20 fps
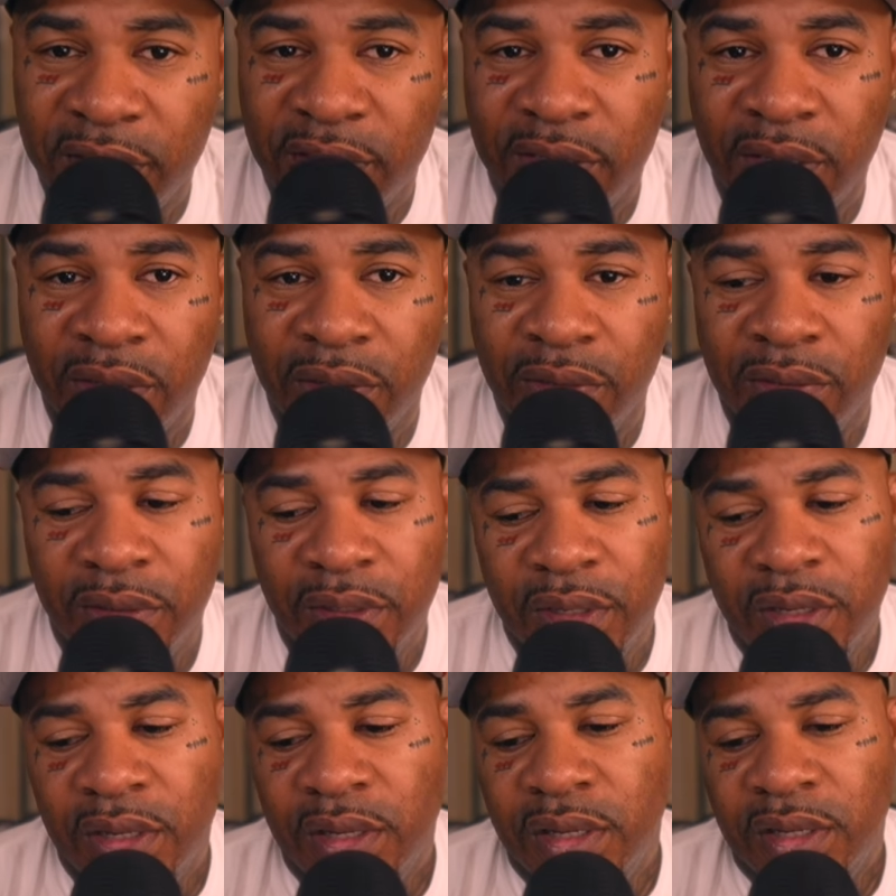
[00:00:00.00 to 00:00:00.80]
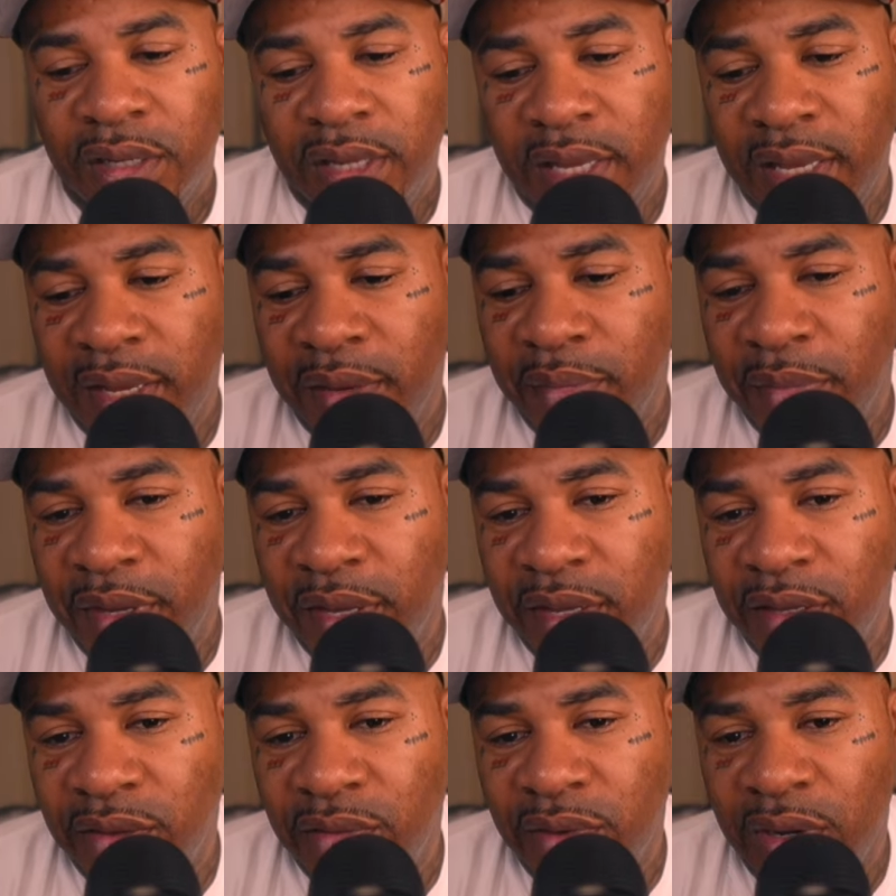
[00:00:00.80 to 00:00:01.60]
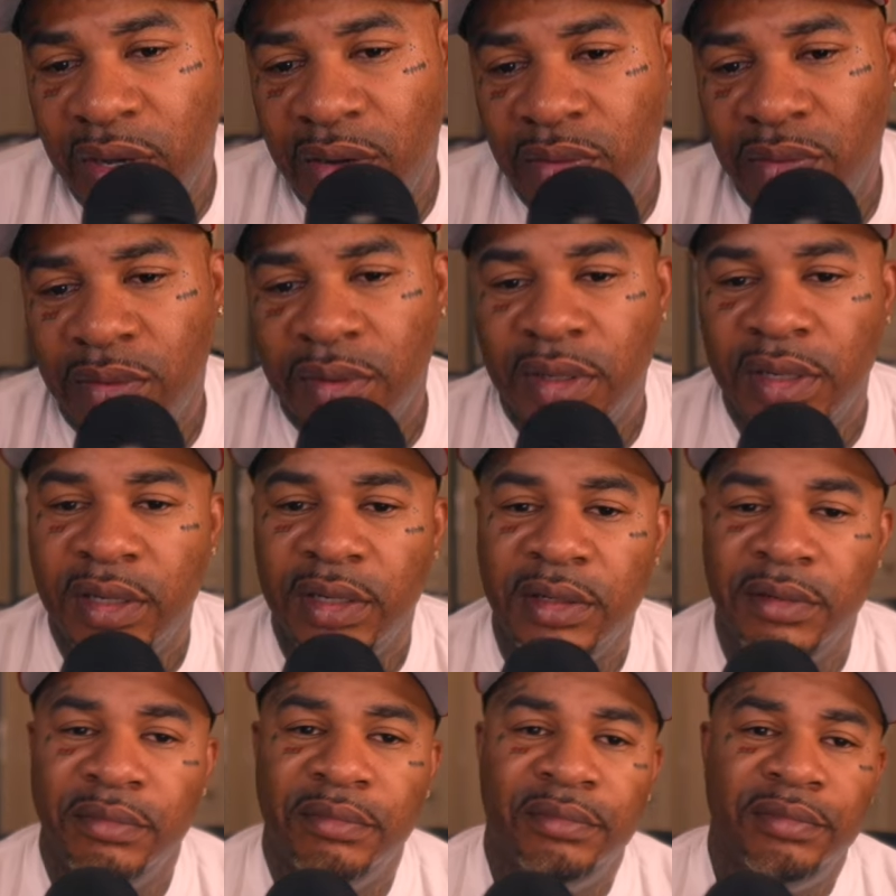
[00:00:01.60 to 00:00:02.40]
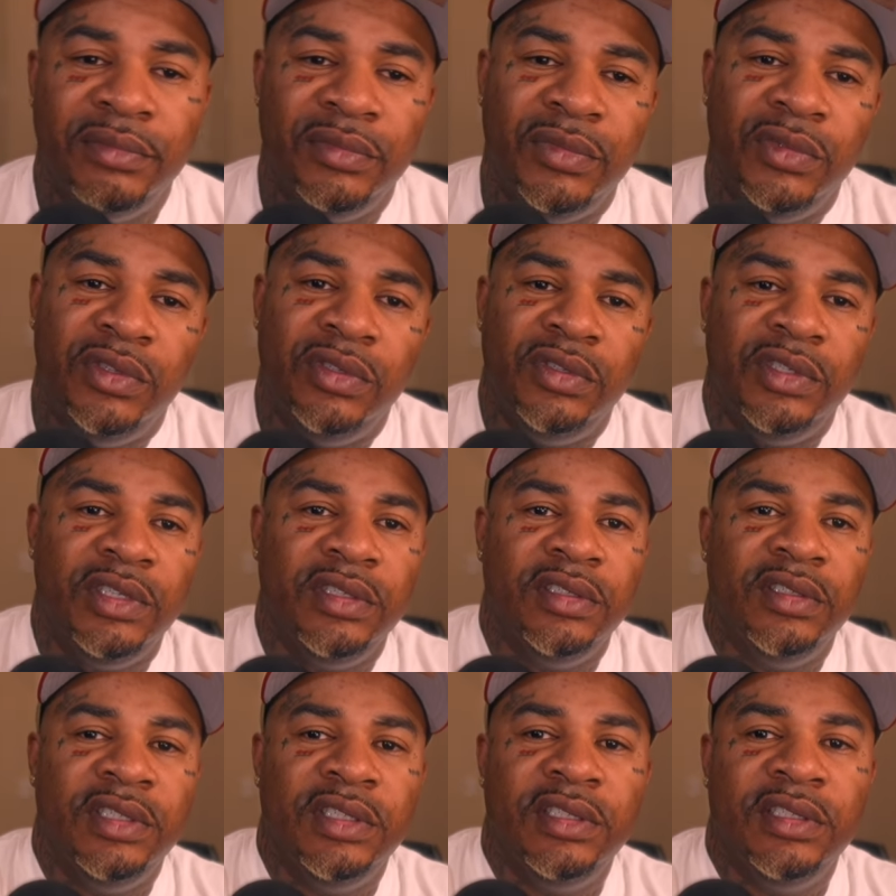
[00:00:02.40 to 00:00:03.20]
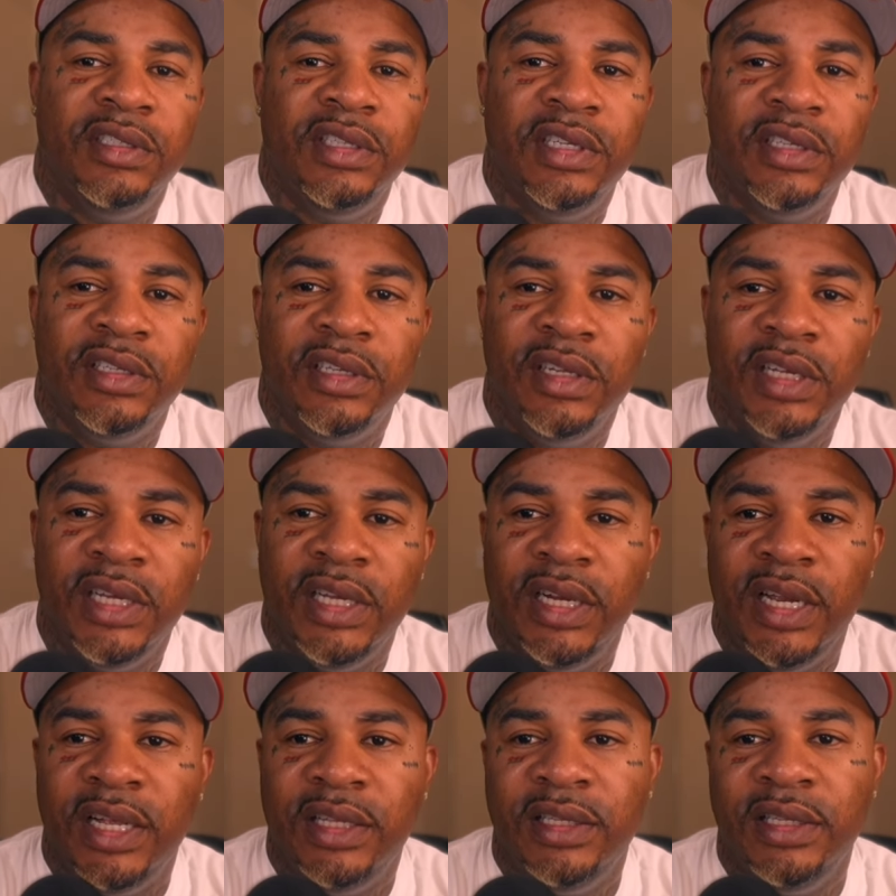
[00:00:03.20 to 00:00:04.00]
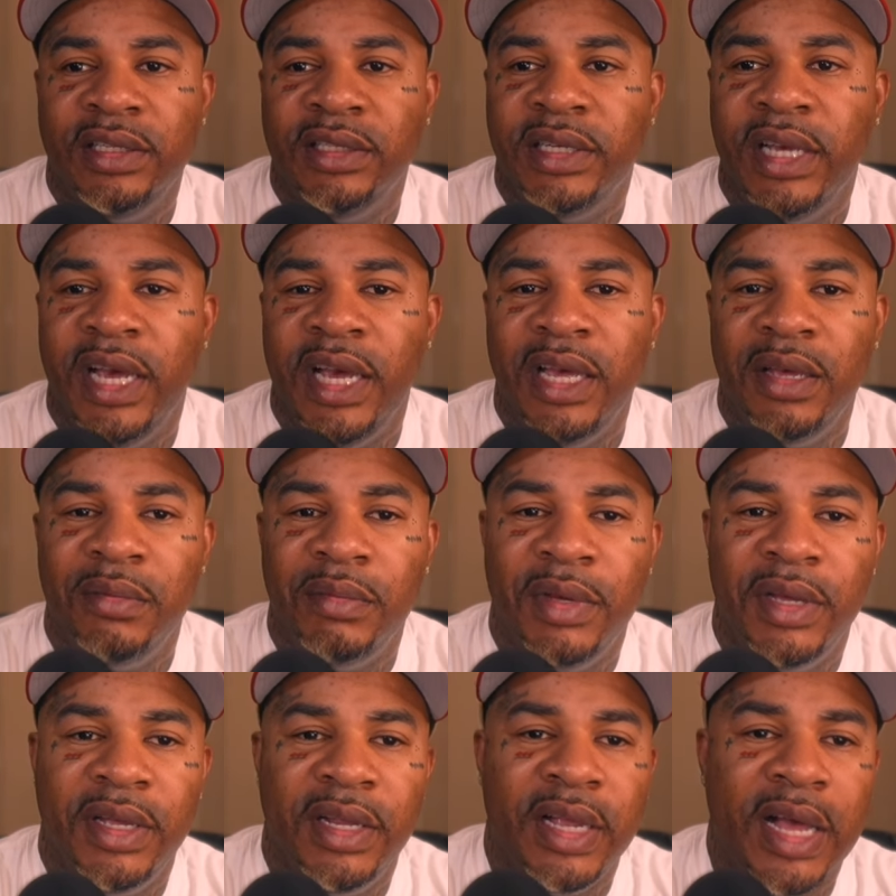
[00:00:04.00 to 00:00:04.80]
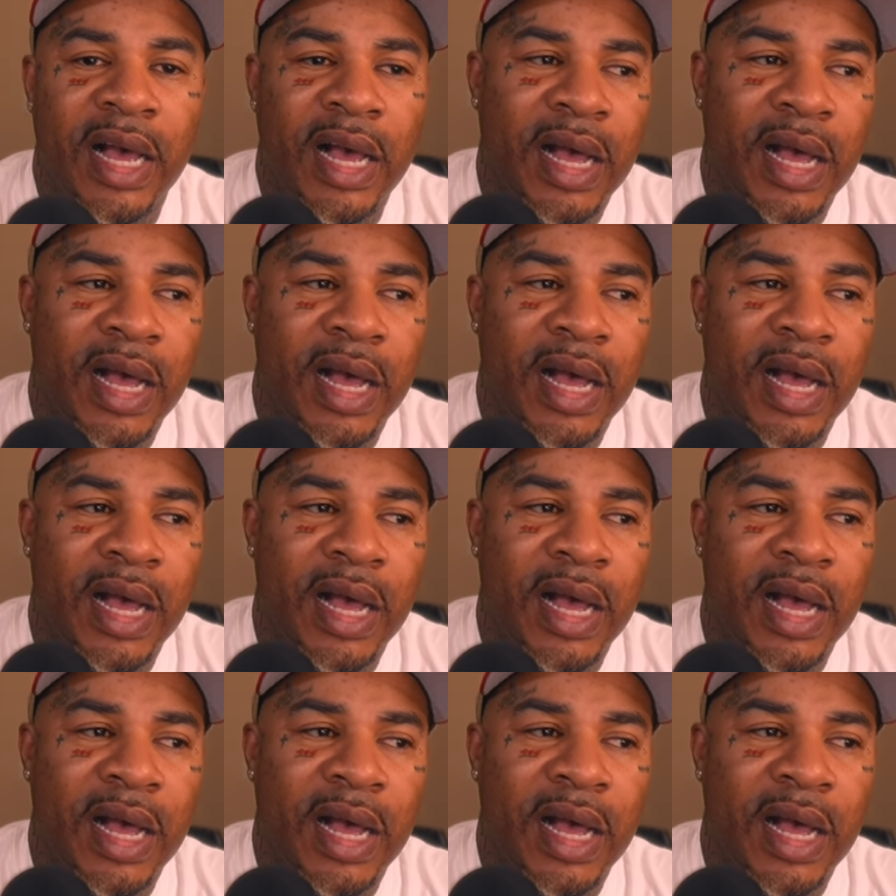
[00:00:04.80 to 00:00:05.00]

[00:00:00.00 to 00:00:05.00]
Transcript: So, yeah, man, you know, just looking at this game, man,